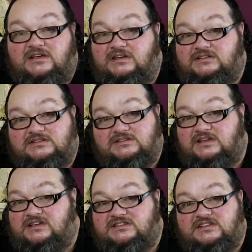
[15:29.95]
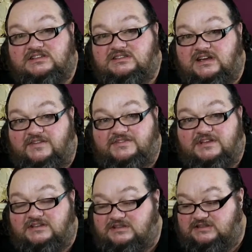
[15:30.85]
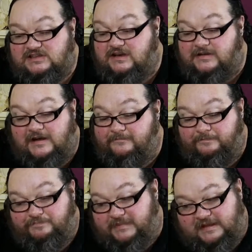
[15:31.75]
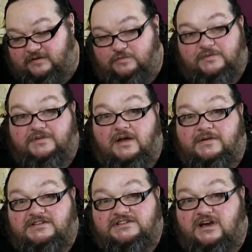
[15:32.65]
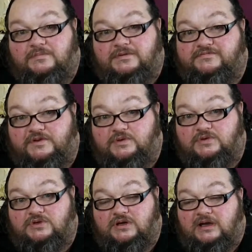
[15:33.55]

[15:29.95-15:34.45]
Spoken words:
it's a death sentence, and we've come unstuck before.